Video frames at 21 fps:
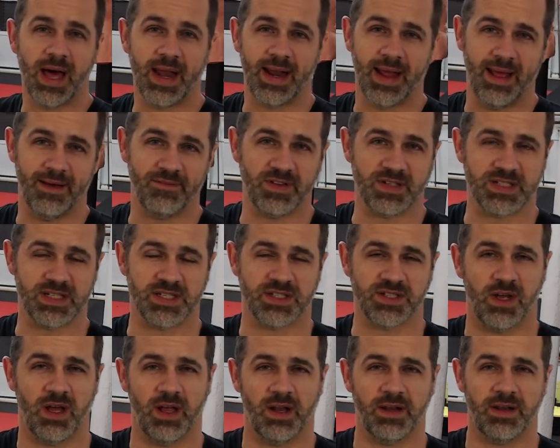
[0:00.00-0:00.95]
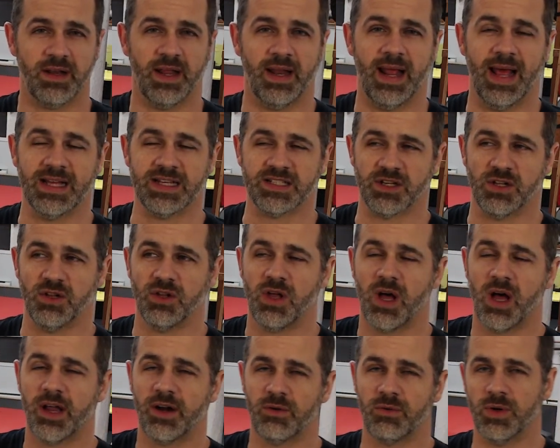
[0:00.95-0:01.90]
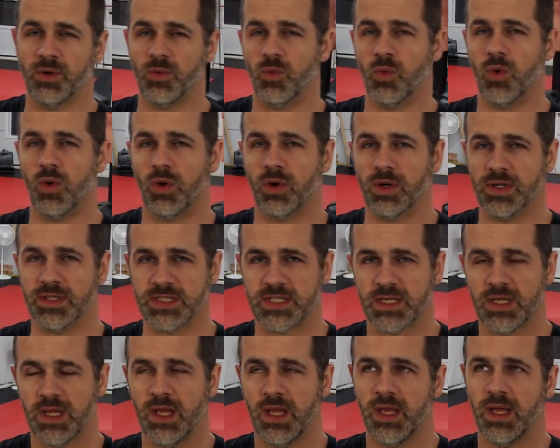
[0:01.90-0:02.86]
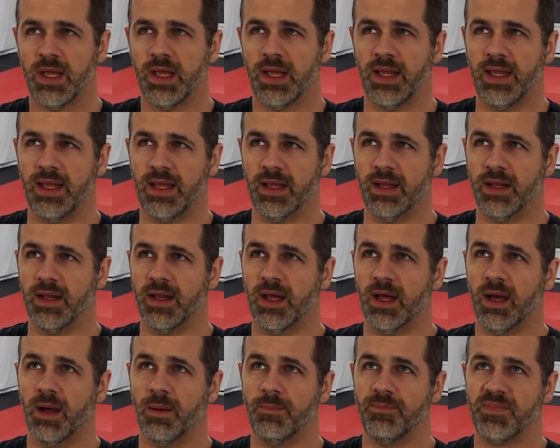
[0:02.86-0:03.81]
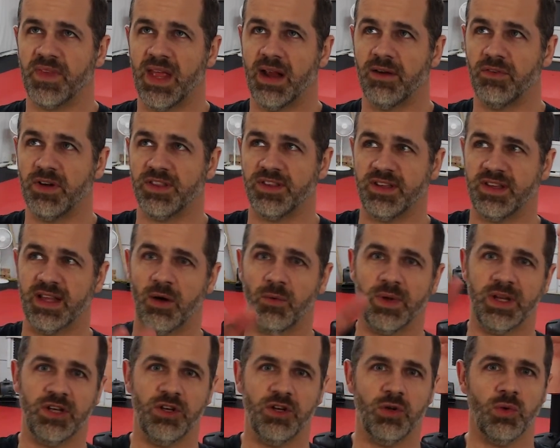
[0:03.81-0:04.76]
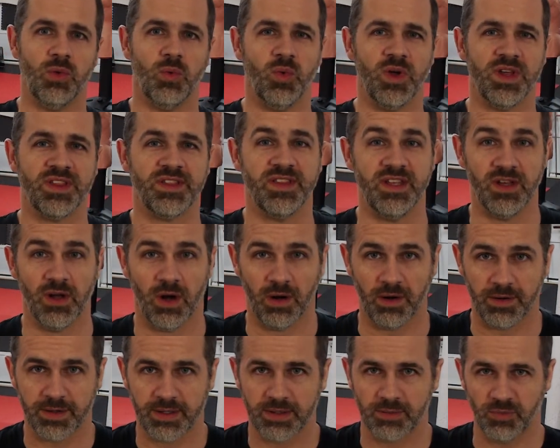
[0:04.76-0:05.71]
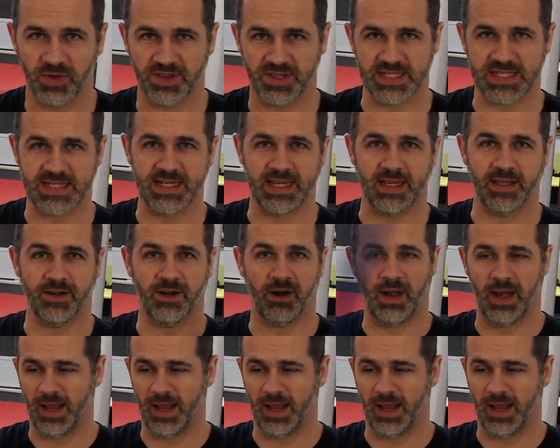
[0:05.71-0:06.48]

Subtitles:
of emphasis on, and has a lot of rewards in everything that we do with the art, with the stick in our